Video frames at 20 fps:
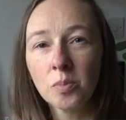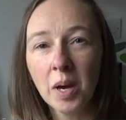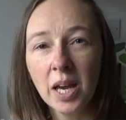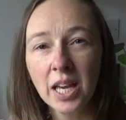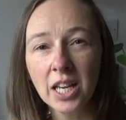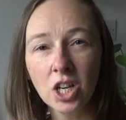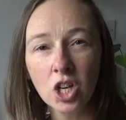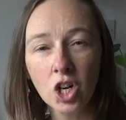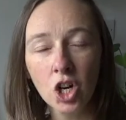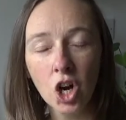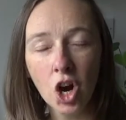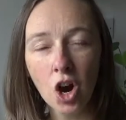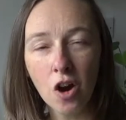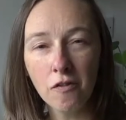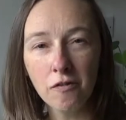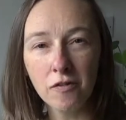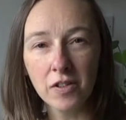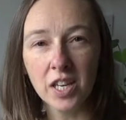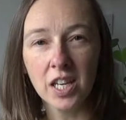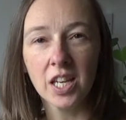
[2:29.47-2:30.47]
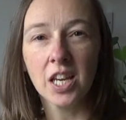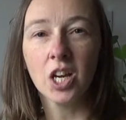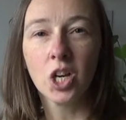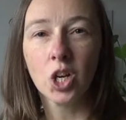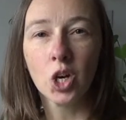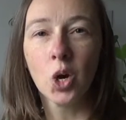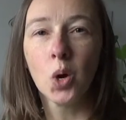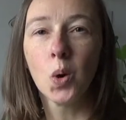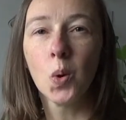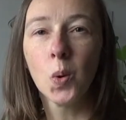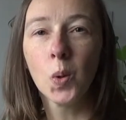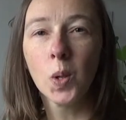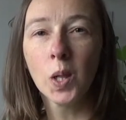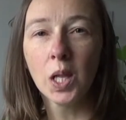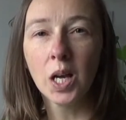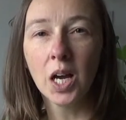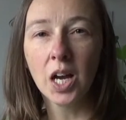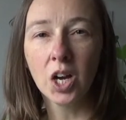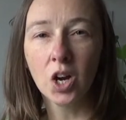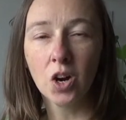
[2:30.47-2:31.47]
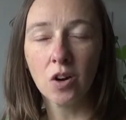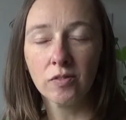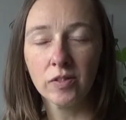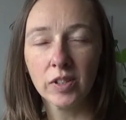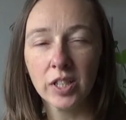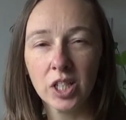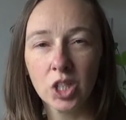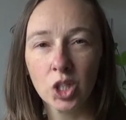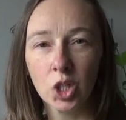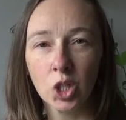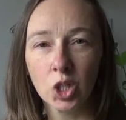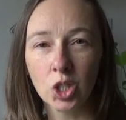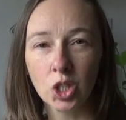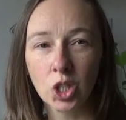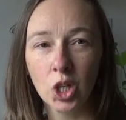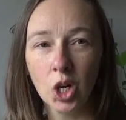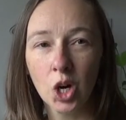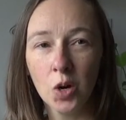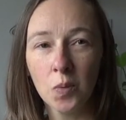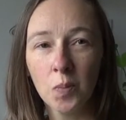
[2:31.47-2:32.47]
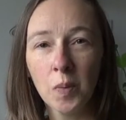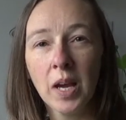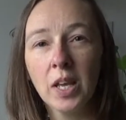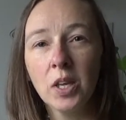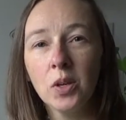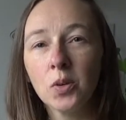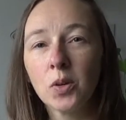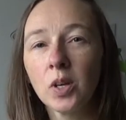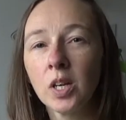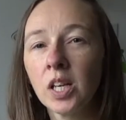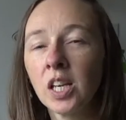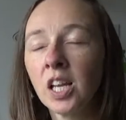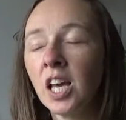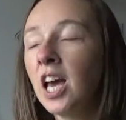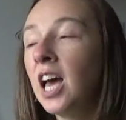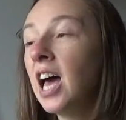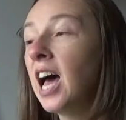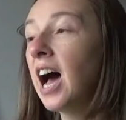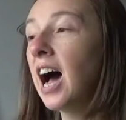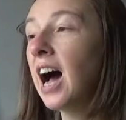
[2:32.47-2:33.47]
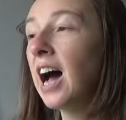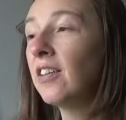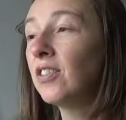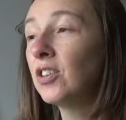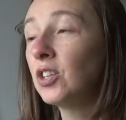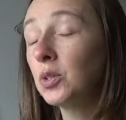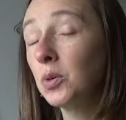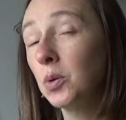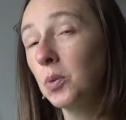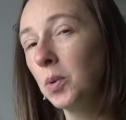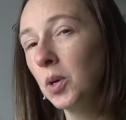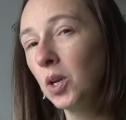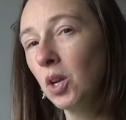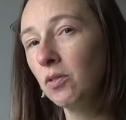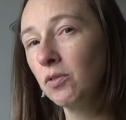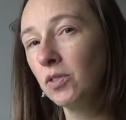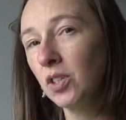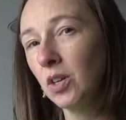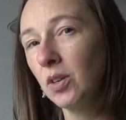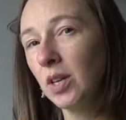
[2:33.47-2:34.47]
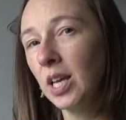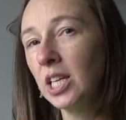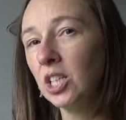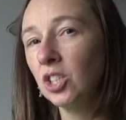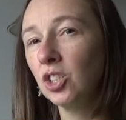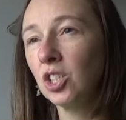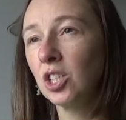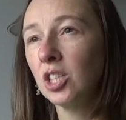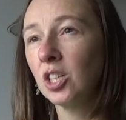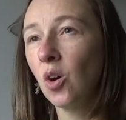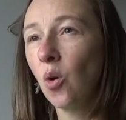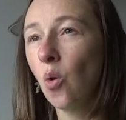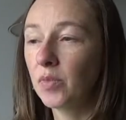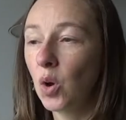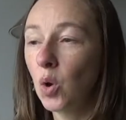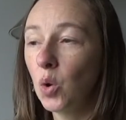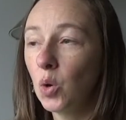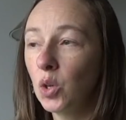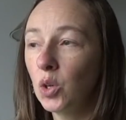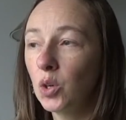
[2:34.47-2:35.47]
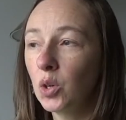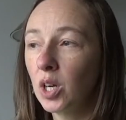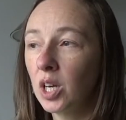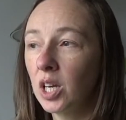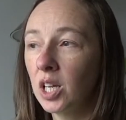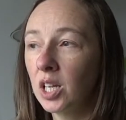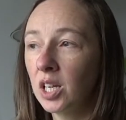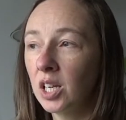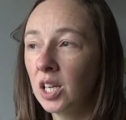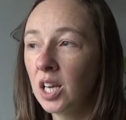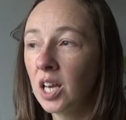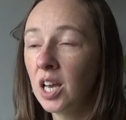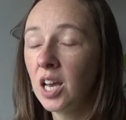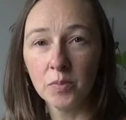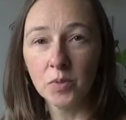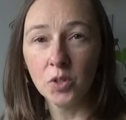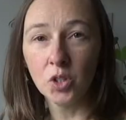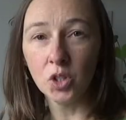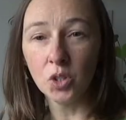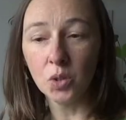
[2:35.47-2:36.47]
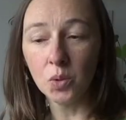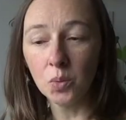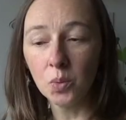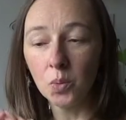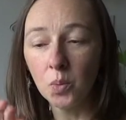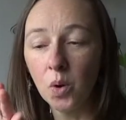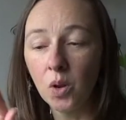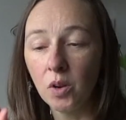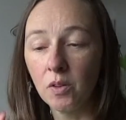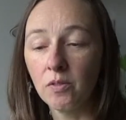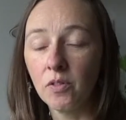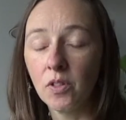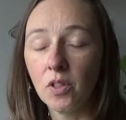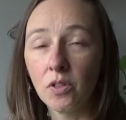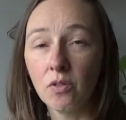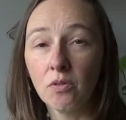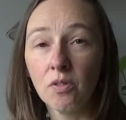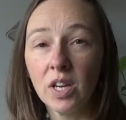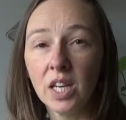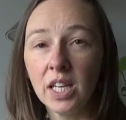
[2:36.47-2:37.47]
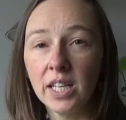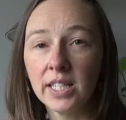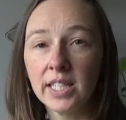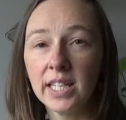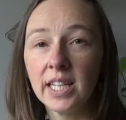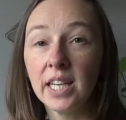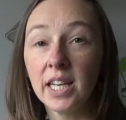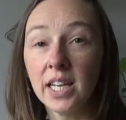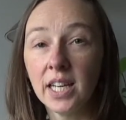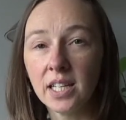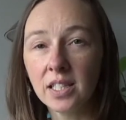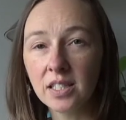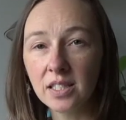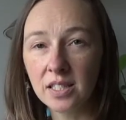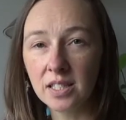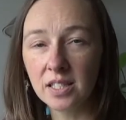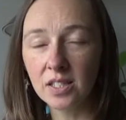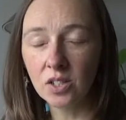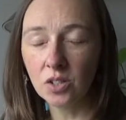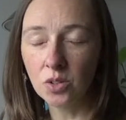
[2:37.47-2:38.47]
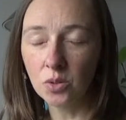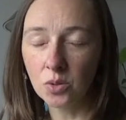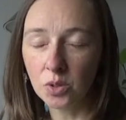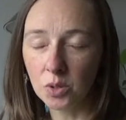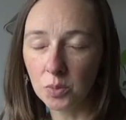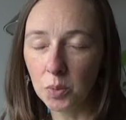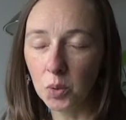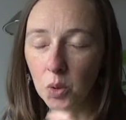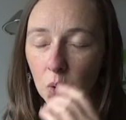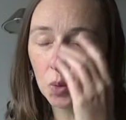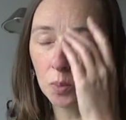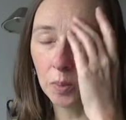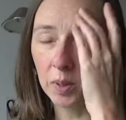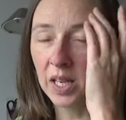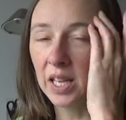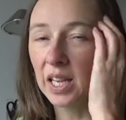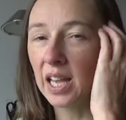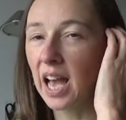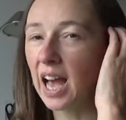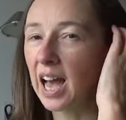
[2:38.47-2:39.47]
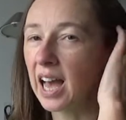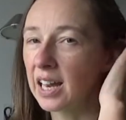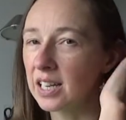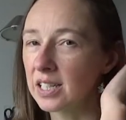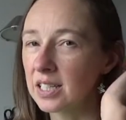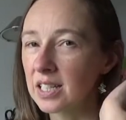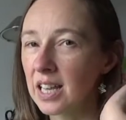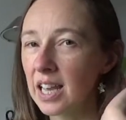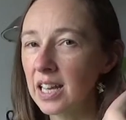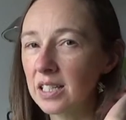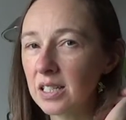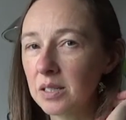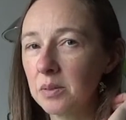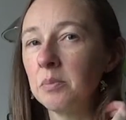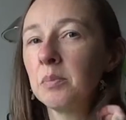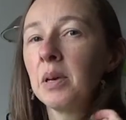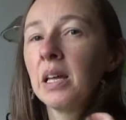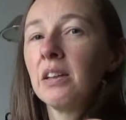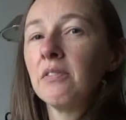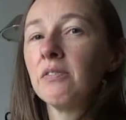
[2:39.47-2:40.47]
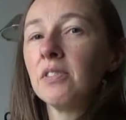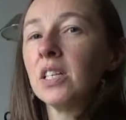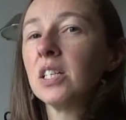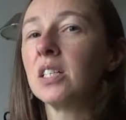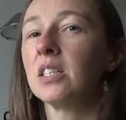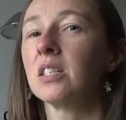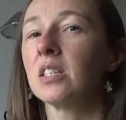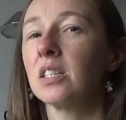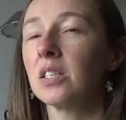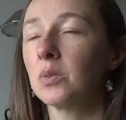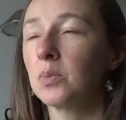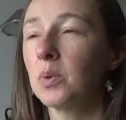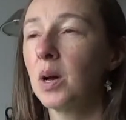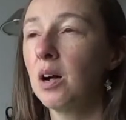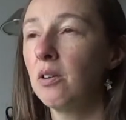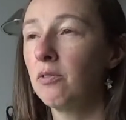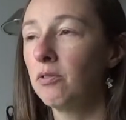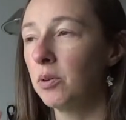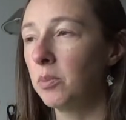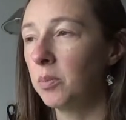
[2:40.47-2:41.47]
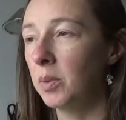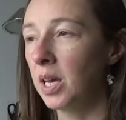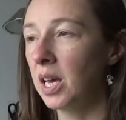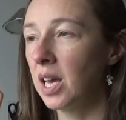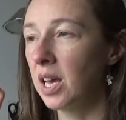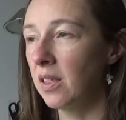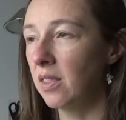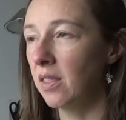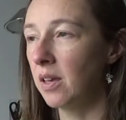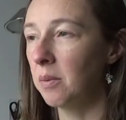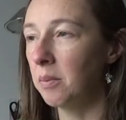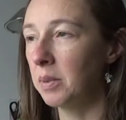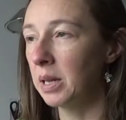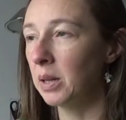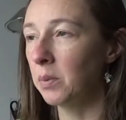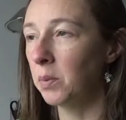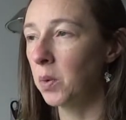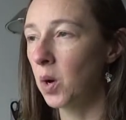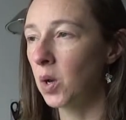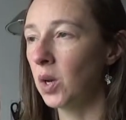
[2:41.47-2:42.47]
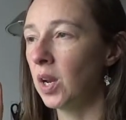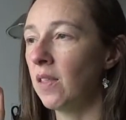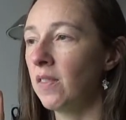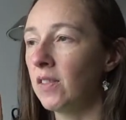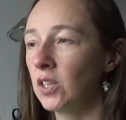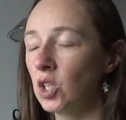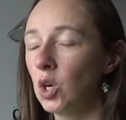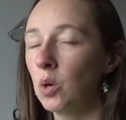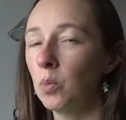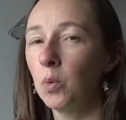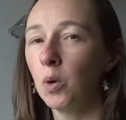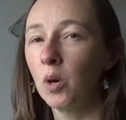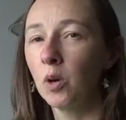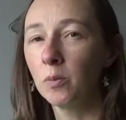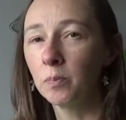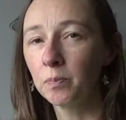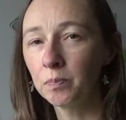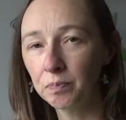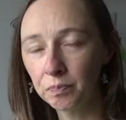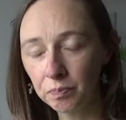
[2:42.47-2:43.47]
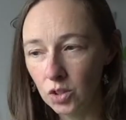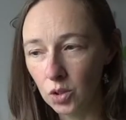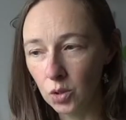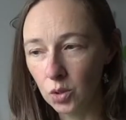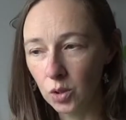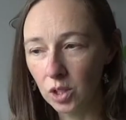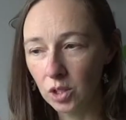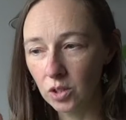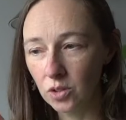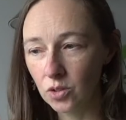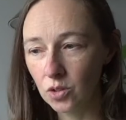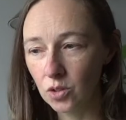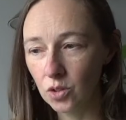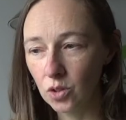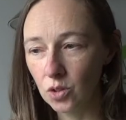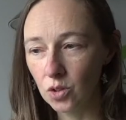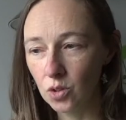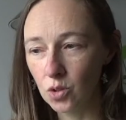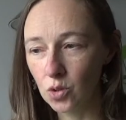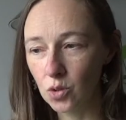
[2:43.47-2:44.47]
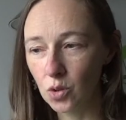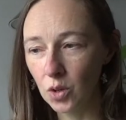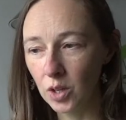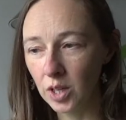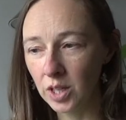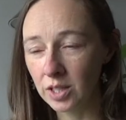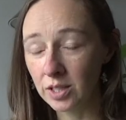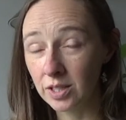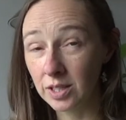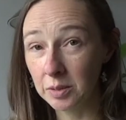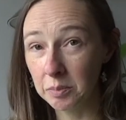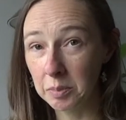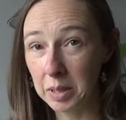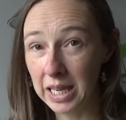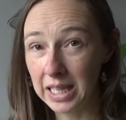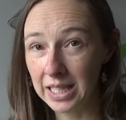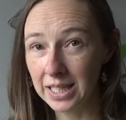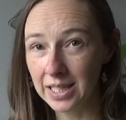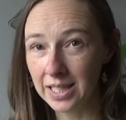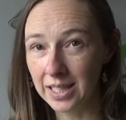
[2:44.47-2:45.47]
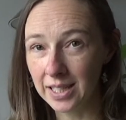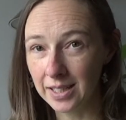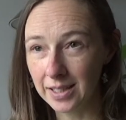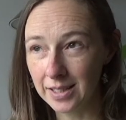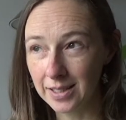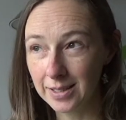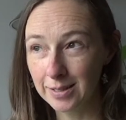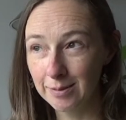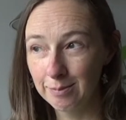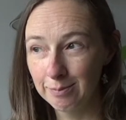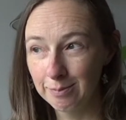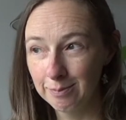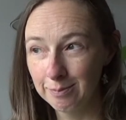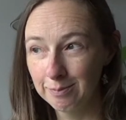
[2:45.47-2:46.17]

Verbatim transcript: My Ko-fi goal, ko-fi.com, where you can either do a one off donation or you can do one of the three tiers to support me and get some benefits as well from their, their middle one and the top one. Doodles, drawings, and paintings.